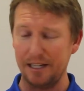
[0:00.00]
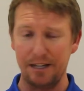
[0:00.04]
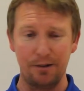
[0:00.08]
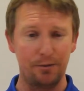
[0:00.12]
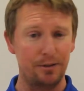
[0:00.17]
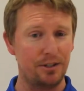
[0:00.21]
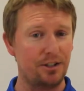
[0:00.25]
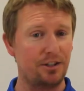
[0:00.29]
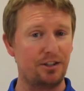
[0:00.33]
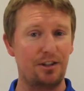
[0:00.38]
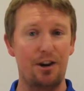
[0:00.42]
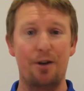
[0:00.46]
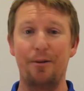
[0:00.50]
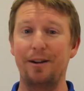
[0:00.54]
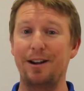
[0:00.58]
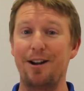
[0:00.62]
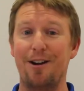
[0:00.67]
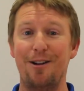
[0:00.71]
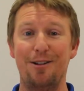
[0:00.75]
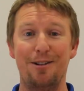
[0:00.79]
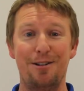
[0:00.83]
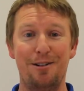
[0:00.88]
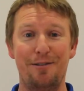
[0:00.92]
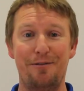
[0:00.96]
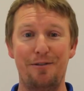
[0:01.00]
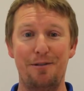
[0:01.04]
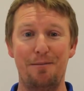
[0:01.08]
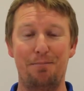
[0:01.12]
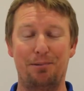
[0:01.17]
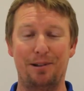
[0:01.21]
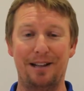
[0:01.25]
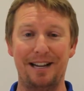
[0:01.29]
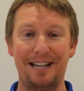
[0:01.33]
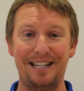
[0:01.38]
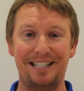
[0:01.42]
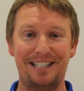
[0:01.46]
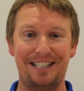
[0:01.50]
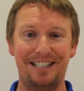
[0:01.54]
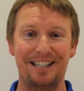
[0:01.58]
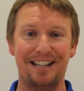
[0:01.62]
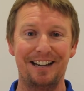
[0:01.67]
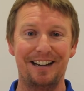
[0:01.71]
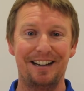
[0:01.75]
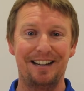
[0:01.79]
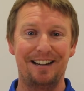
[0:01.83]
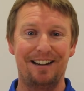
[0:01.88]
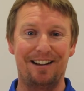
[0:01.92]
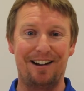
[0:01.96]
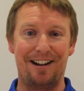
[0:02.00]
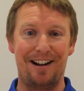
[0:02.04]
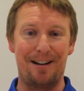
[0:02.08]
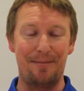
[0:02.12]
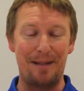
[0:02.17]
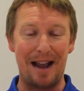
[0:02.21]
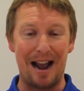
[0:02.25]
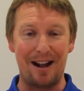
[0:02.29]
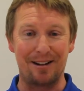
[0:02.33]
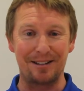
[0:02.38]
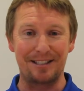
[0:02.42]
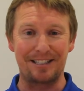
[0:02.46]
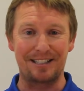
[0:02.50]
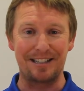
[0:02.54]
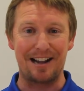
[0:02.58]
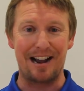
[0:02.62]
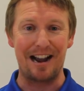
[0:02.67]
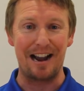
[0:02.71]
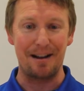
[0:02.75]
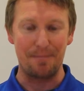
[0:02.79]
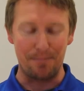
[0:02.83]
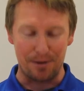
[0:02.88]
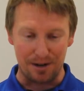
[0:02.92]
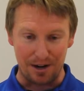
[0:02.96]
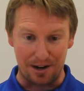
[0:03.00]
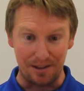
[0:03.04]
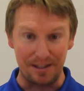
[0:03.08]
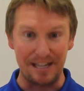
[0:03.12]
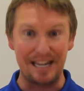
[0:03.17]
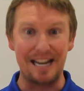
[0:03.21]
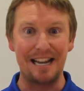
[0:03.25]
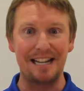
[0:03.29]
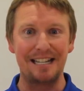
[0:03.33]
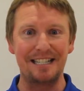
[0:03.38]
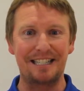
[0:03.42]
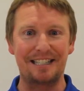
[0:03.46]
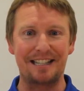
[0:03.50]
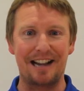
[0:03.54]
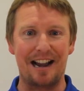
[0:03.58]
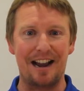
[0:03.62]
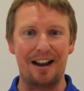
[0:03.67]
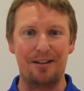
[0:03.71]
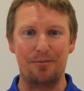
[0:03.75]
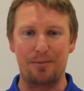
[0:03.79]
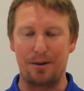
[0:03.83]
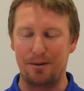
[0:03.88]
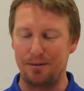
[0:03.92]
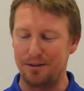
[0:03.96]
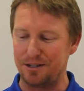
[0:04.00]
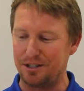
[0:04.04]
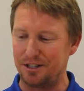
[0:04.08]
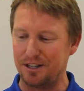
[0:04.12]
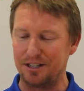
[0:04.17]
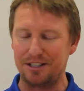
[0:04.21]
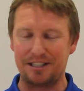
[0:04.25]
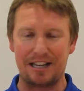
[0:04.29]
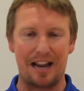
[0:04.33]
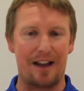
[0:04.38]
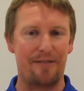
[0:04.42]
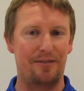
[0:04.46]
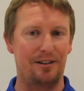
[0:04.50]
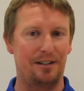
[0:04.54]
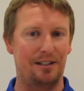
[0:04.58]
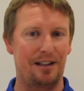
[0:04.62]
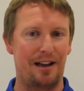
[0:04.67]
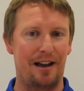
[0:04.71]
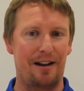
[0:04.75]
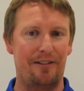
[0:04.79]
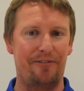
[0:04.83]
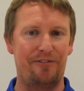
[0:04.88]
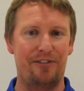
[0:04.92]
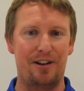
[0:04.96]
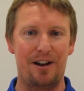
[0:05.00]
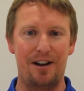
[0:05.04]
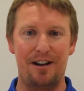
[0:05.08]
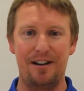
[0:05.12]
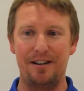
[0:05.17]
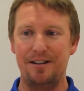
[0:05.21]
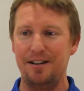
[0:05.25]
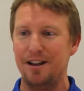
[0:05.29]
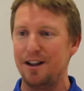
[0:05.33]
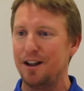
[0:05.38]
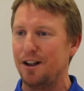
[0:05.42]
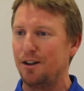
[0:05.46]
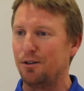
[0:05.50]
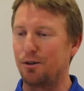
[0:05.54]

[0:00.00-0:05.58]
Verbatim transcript: It was snowing all over the place um, outside, but on the inside, we were just having a lot of fun.